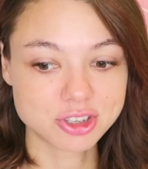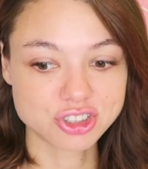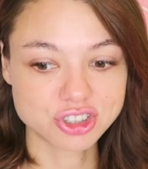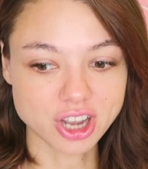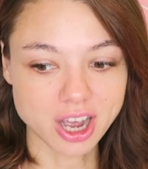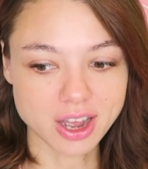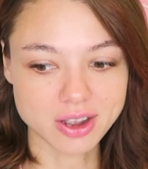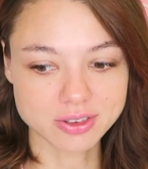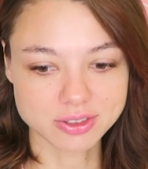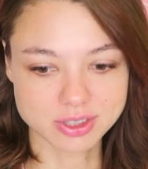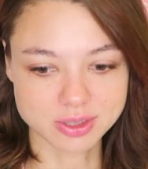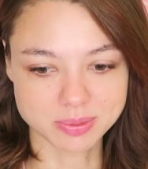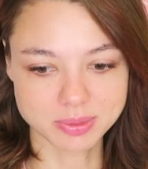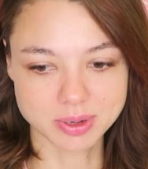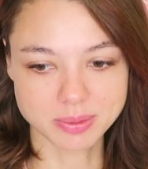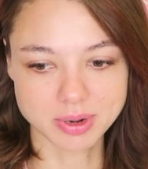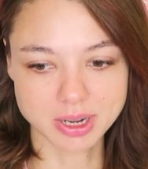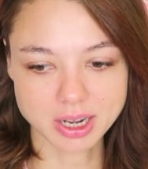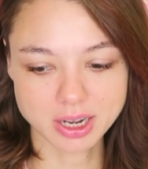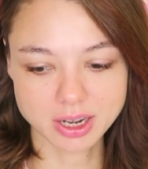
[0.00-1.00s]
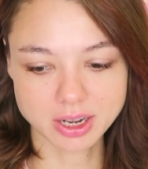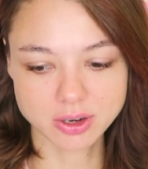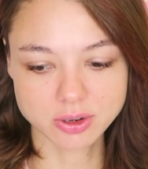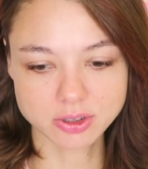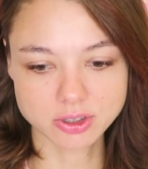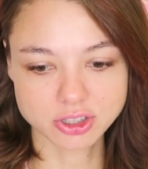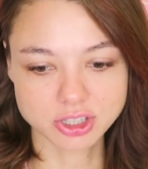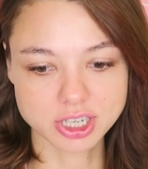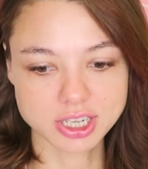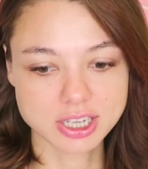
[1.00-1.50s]
I promise you, my
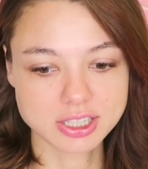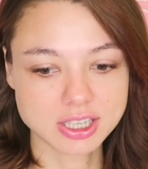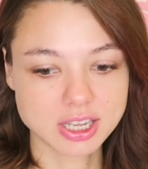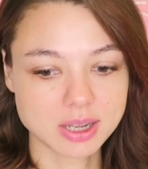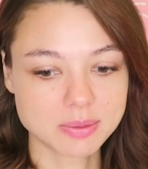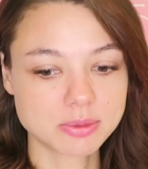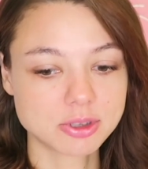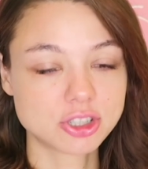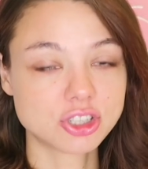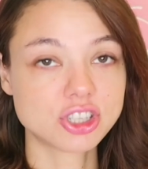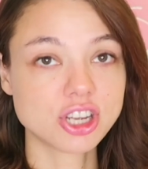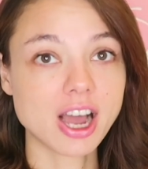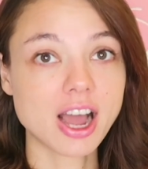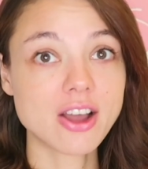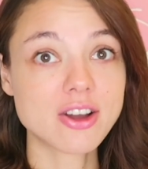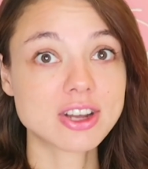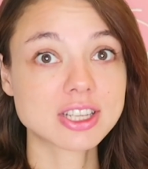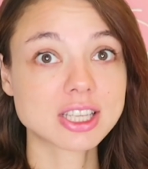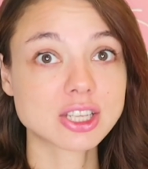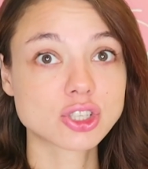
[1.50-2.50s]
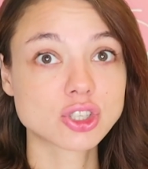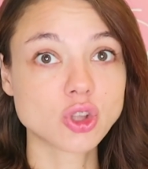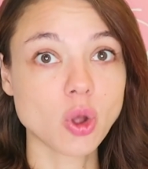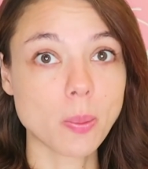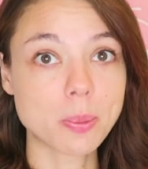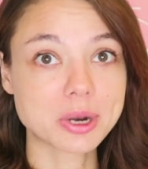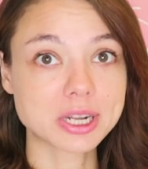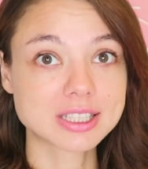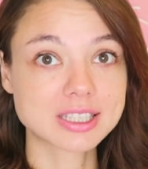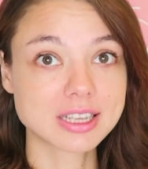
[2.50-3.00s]
sweet girl. I promise
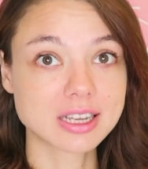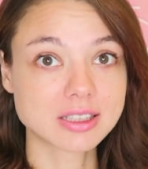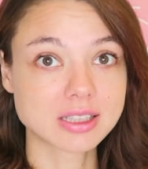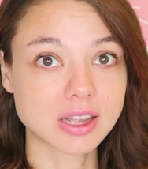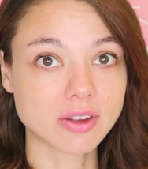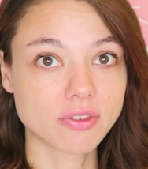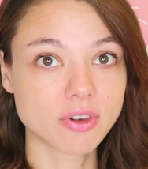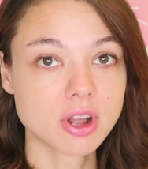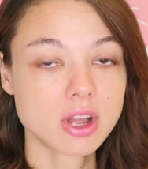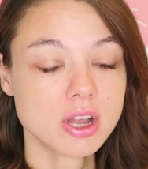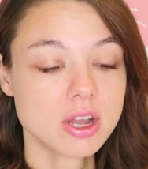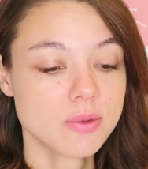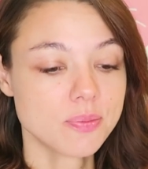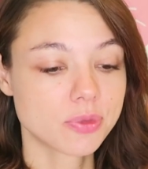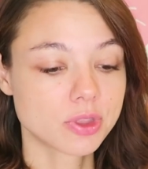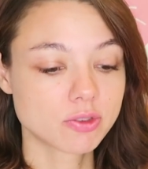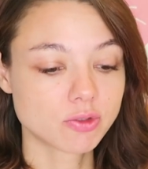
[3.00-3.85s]
you. I know it.